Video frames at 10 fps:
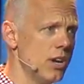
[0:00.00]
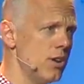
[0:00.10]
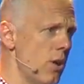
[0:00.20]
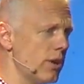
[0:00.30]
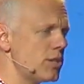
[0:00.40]

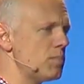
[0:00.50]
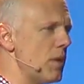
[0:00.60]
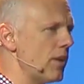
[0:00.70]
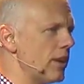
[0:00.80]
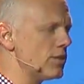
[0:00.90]
No
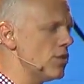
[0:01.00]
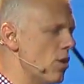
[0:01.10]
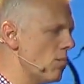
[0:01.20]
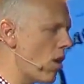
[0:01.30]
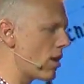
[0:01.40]
experience, no
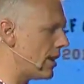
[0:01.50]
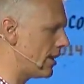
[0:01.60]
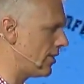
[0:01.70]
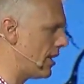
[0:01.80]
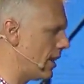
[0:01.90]

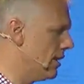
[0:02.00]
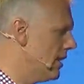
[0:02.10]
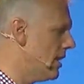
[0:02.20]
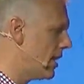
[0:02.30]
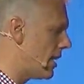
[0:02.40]
marketing thing
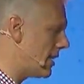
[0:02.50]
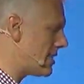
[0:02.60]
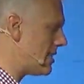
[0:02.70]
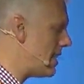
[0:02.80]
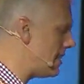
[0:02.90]
can
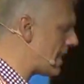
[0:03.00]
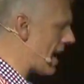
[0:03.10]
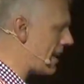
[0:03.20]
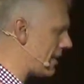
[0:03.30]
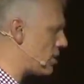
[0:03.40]
exceed
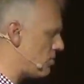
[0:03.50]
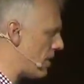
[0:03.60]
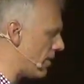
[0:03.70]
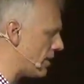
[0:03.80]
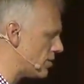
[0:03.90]
that
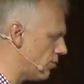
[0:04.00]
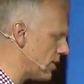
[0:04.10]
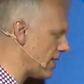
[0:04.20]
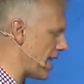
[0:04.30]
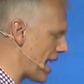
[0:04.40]
experience of
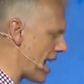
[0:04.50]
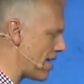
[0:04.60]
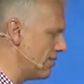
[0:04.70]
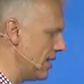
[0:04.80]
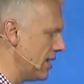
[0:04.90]
what they
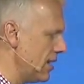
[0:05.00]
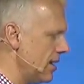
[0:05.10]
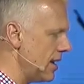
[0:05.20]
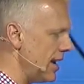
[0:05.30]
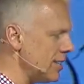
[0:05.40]
have,
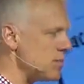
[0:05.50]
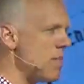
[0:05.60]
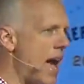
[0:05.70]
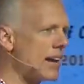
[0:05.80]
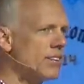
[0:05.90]
and it's
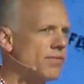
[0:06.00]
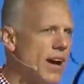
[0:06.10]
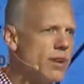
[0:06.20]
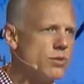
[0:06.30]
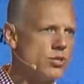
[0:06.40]

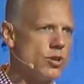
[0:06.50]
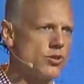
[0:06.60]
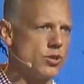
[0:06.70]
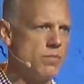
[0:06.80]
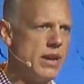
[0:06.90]
magnified with
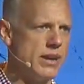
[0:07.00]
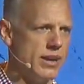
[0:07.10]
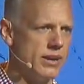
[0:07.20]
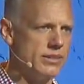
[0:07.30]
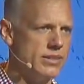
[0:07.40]
social
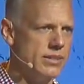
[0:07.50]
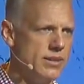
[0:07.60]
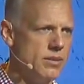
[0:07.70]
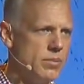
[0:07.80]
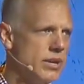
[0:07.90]
media
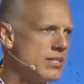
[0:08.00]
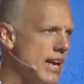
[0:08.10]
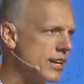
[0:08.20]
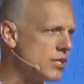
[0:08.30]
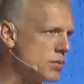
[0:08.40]
because
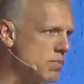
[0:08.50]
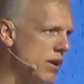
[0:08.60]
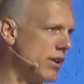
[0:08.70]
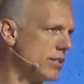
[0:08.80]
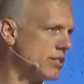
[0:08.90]
that
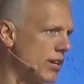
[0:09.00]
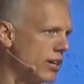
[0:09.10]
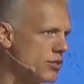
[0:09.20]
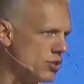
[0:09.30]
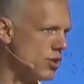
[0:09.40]
experience that a
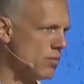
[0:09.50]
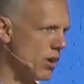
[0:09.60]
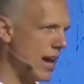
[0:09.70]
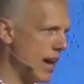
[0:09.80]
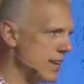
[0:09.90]

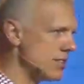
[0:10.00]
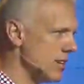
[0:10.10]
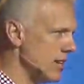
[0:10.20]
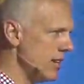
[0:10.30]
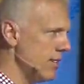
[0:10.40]
consumer has,
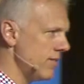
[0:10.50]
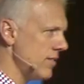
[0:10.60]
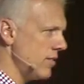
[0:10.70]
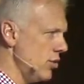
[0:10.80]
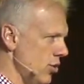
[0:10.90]

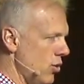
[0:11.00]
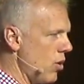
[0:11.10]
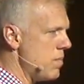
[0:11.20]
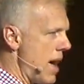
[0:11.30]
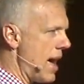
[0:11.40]
good
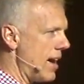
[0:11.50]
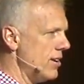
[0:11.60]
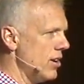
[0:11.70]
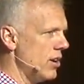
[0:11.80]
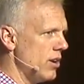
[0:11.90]
or
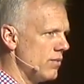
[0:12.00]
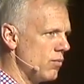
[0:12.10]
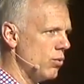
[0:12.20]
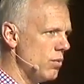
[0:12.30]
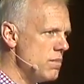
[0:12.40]
bad,
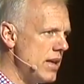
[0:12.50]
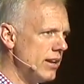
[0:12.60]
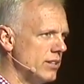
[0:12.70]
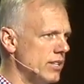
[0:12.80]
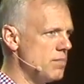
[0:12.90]
will
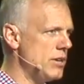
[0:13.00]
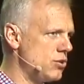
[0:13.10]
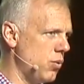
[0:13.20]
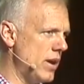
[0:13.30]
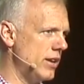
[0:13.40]
immediately be
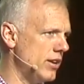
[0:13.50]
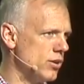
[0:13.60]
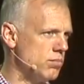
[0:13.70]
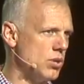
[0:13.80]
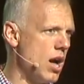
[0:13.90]
tweeted
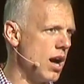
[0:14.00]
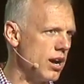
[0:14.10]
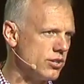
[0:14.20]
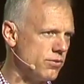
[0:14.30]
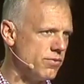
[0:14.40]
or
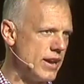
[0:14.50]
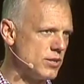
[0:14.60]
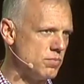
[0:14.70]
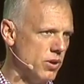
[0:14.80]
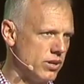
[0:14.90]
blogged or
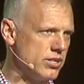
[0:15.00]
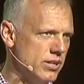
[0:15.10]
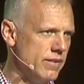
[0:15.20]
Facebooked